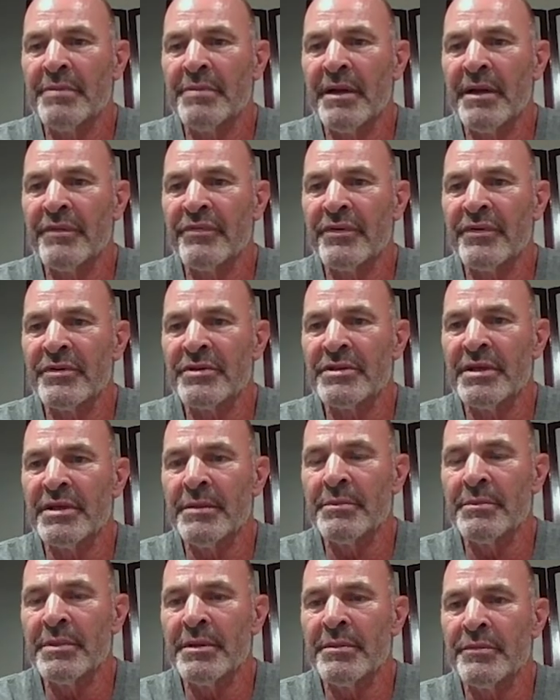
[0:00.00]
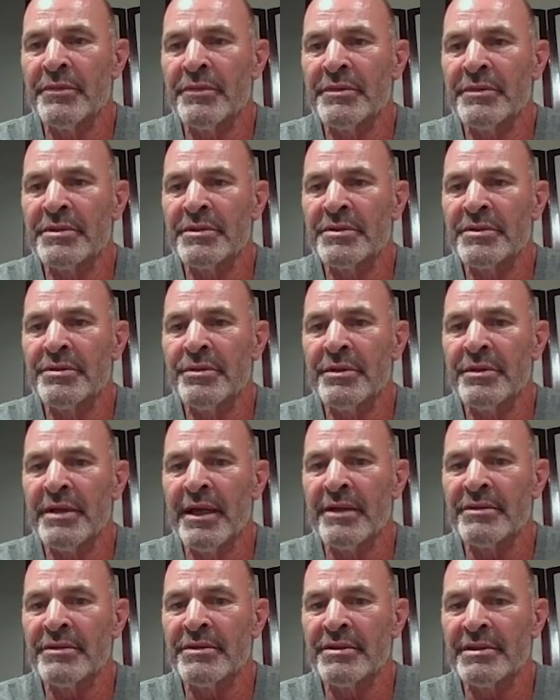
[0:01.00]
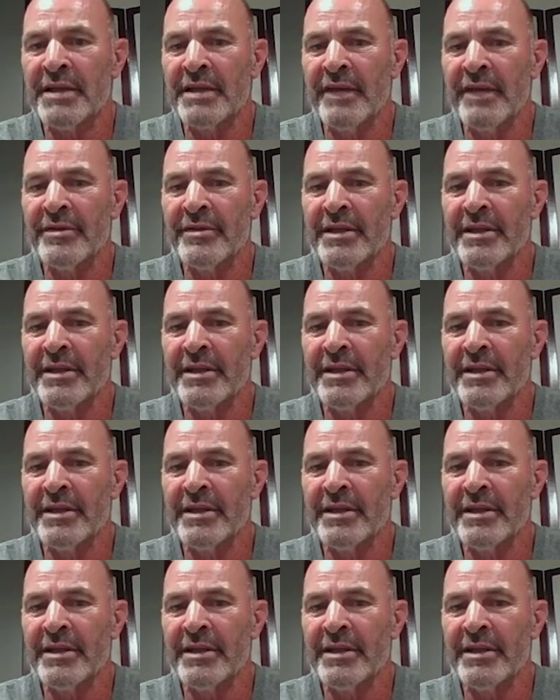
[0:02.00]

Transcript: My first symptom was 2007